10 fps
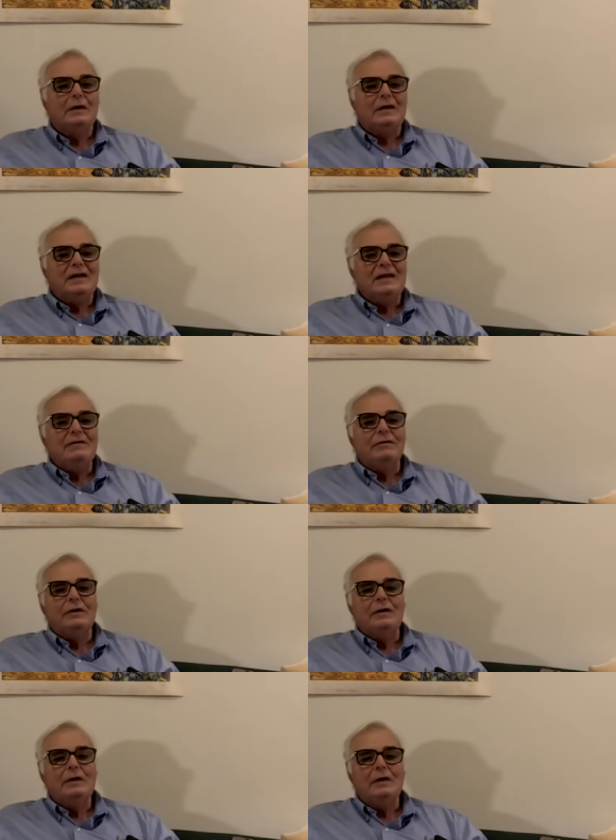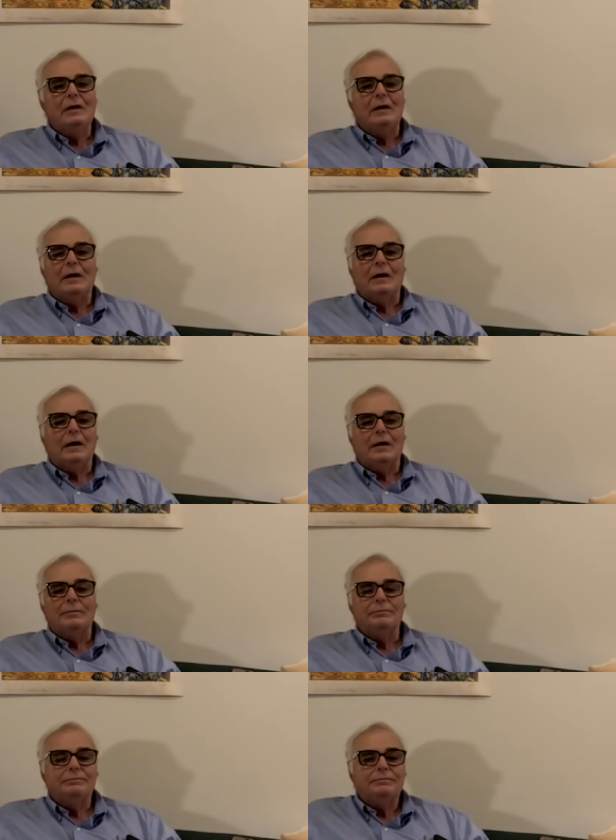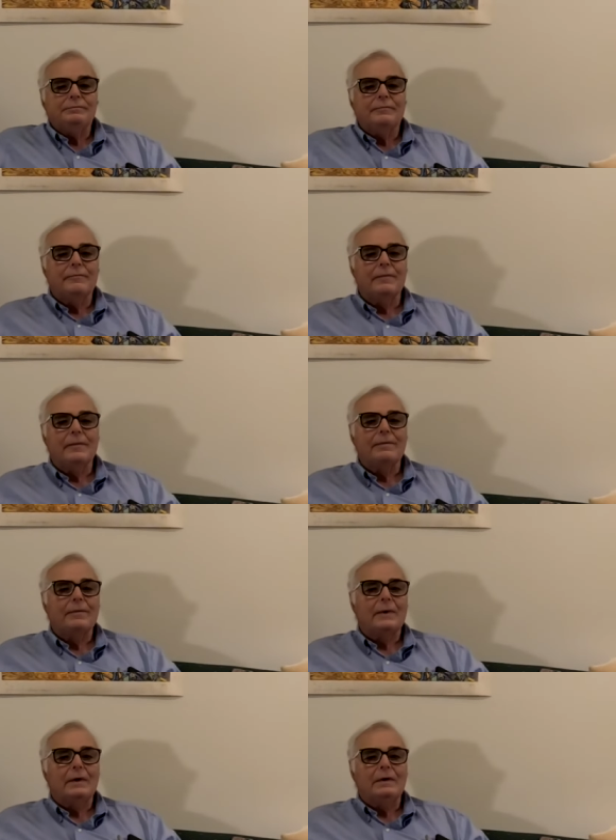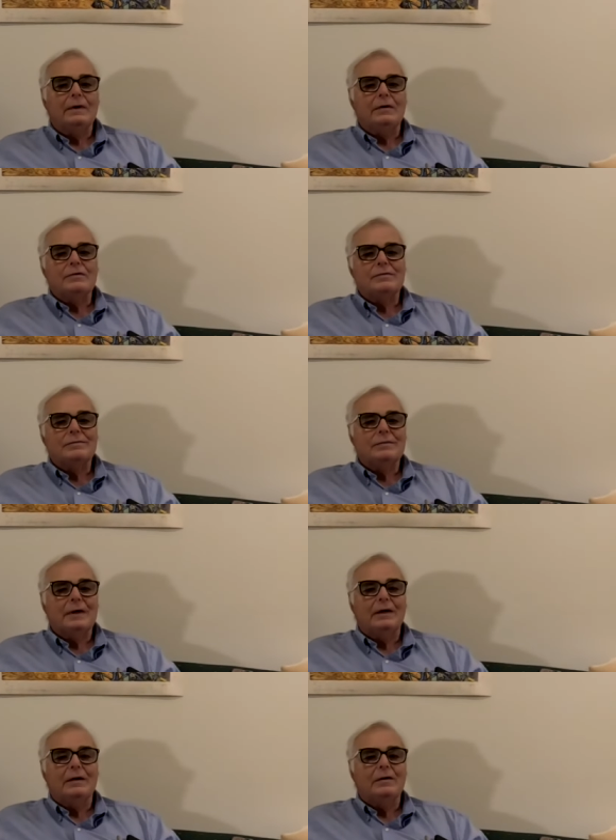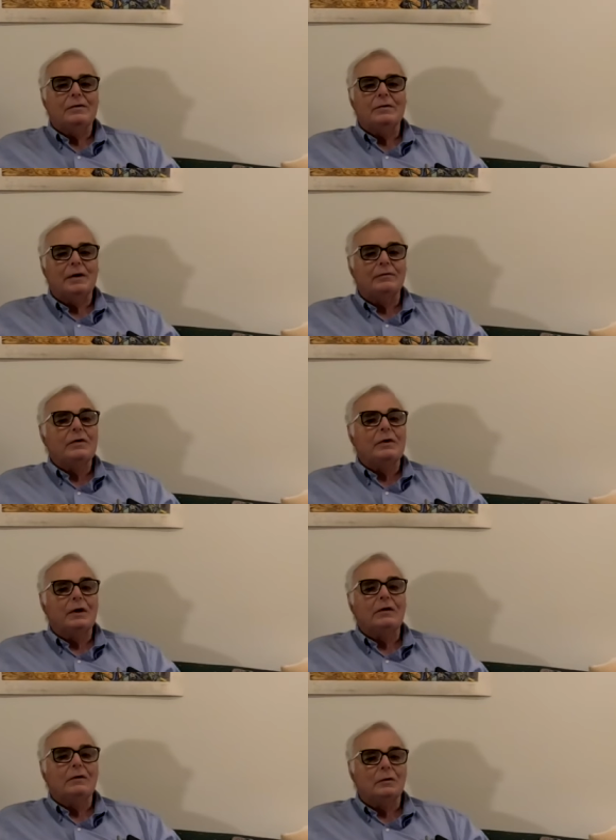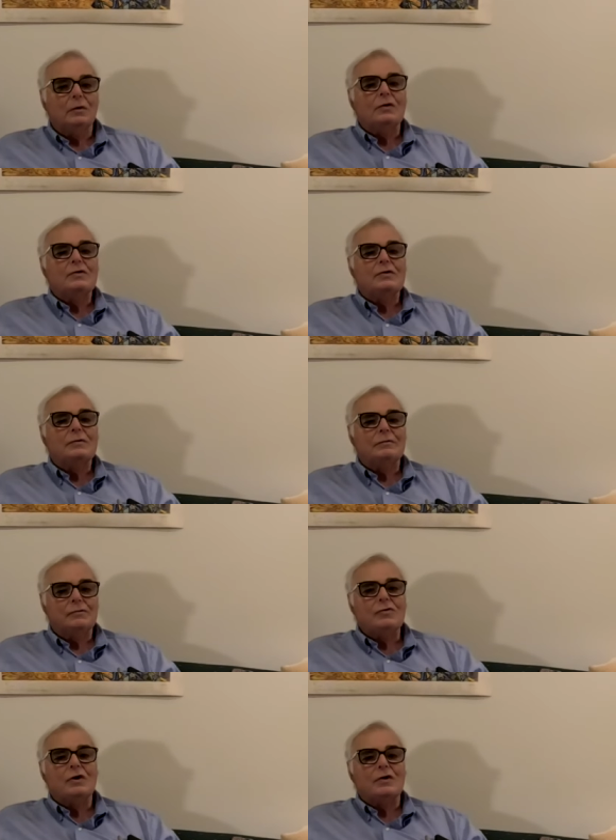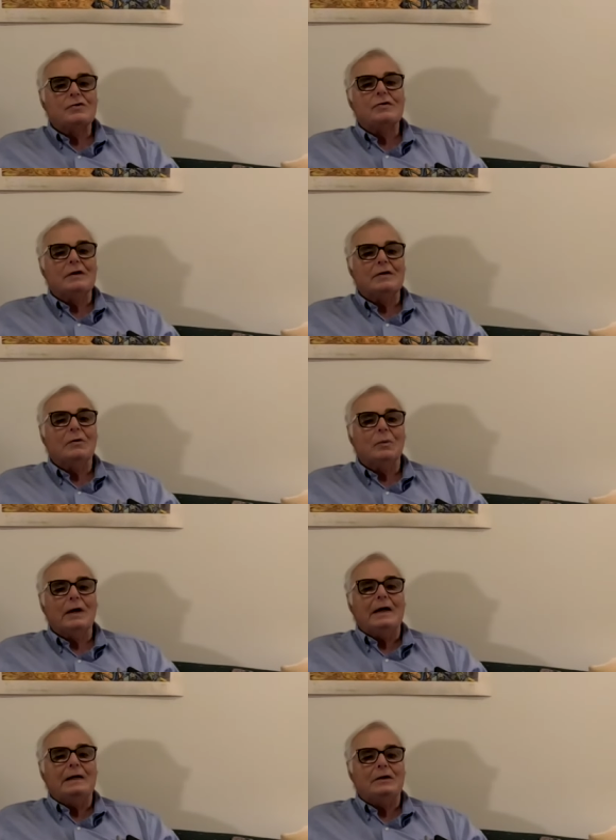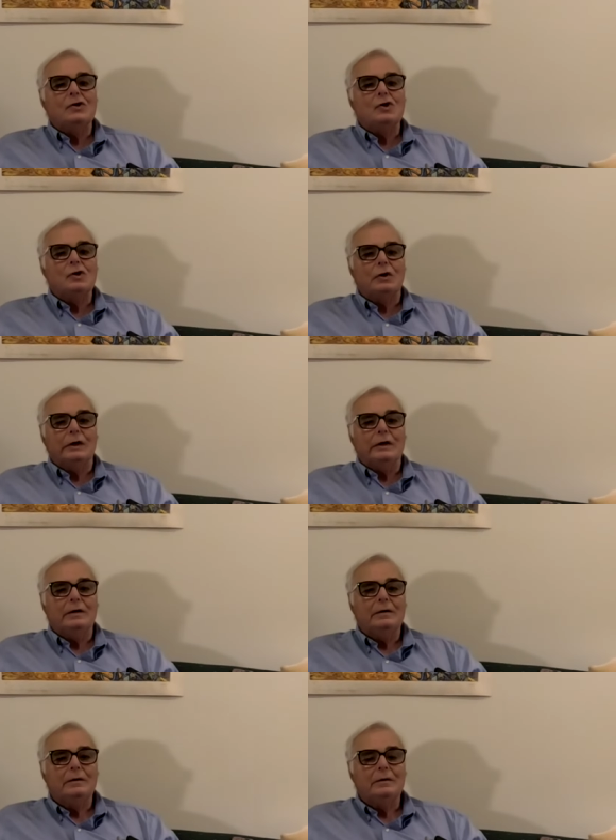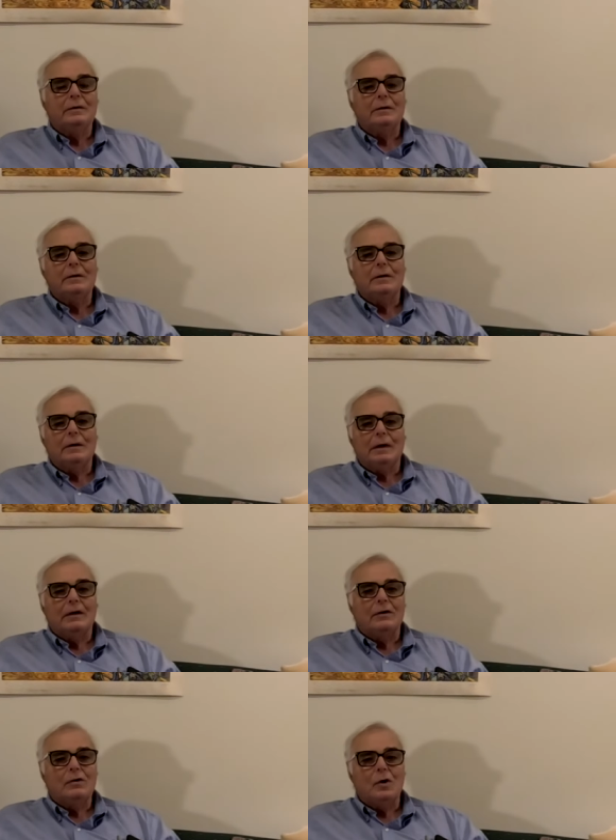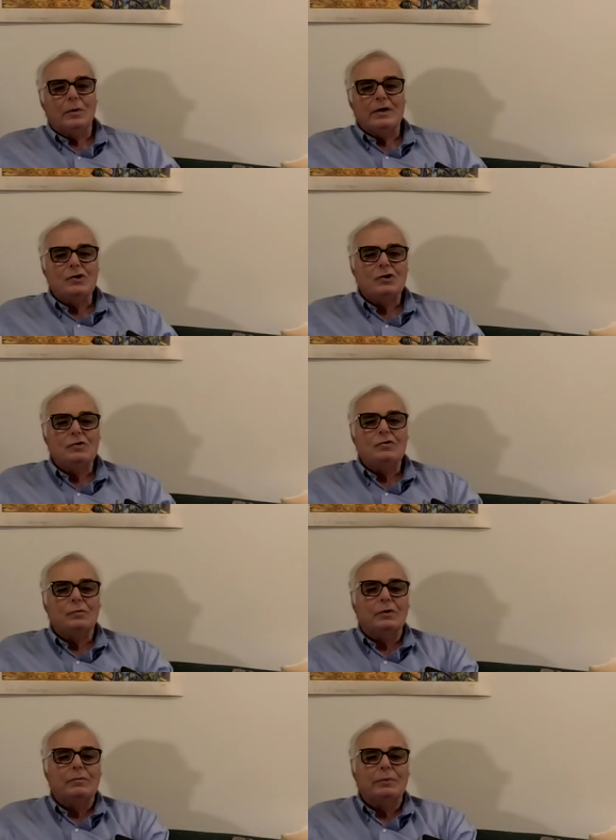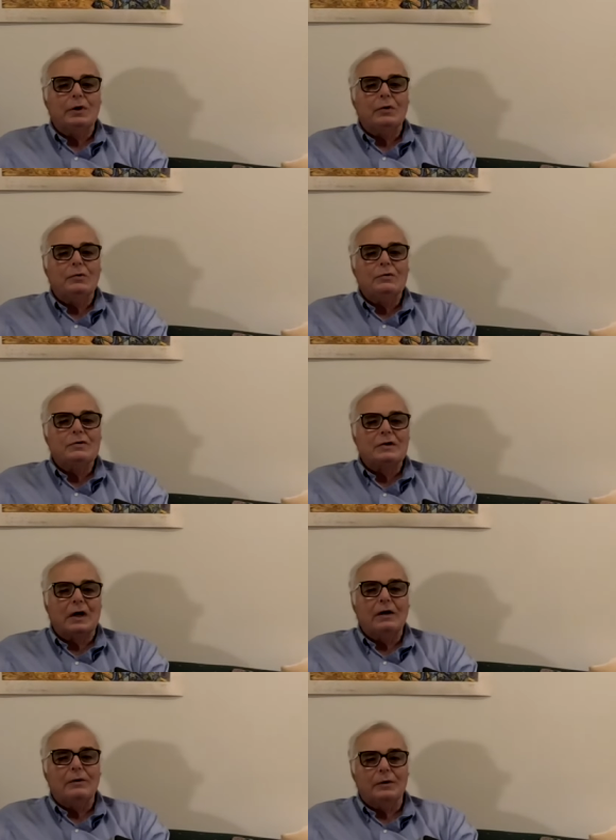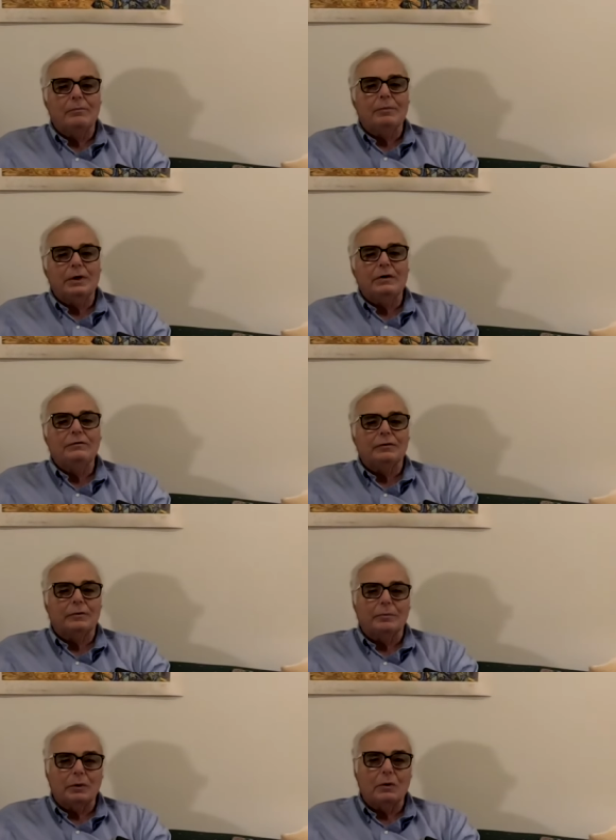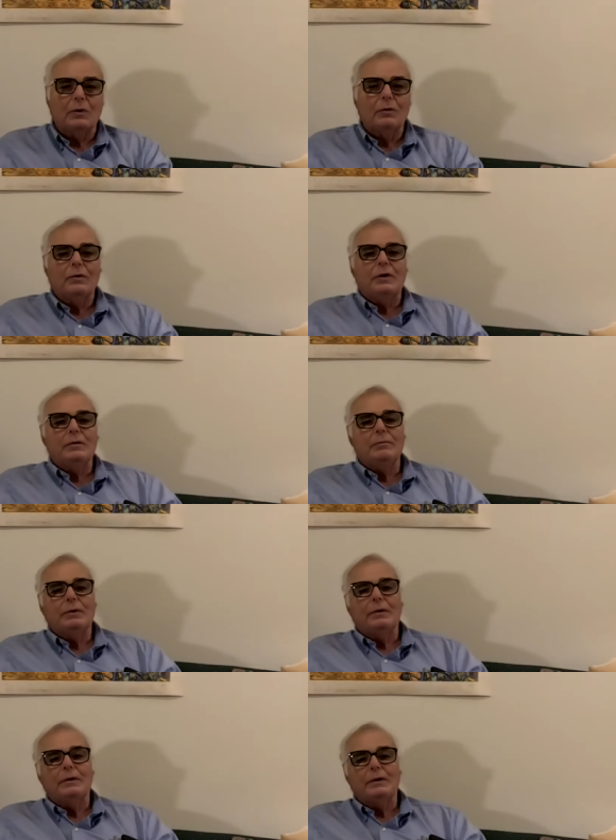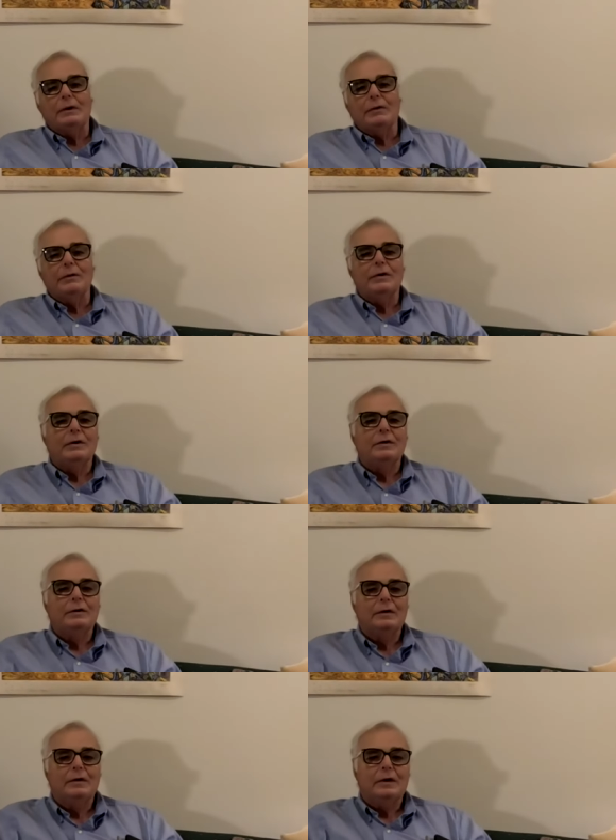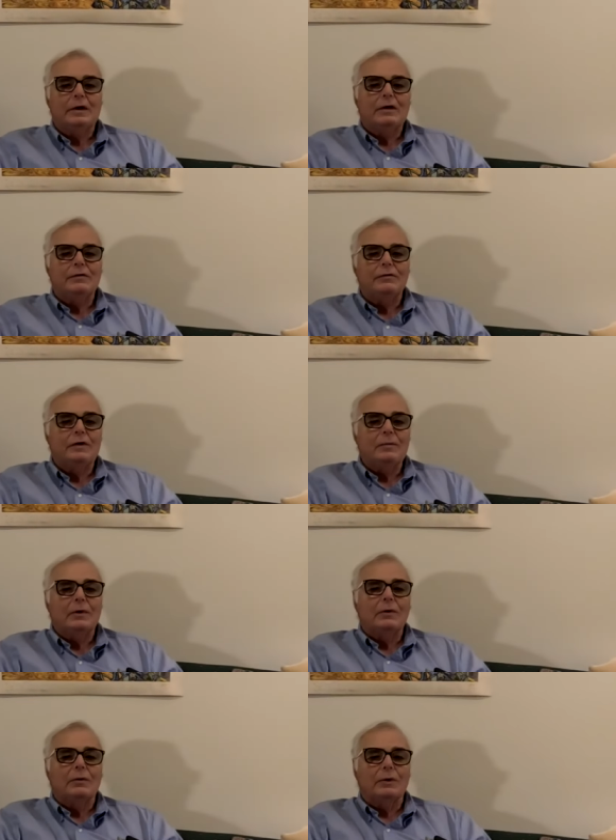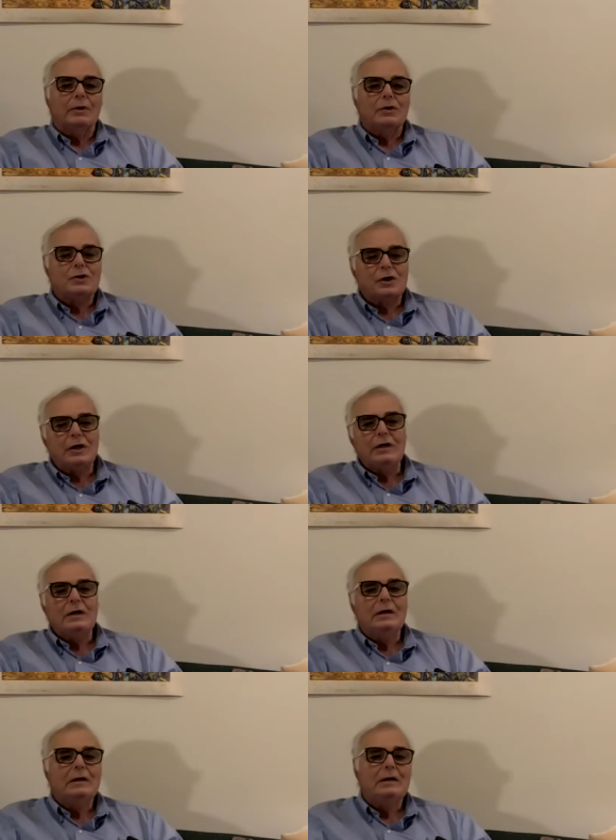even. Uh, there's And everything looks just the way it should. And there are no issues with the bones, either above or below the, you know, in the, in the femur or in the shin.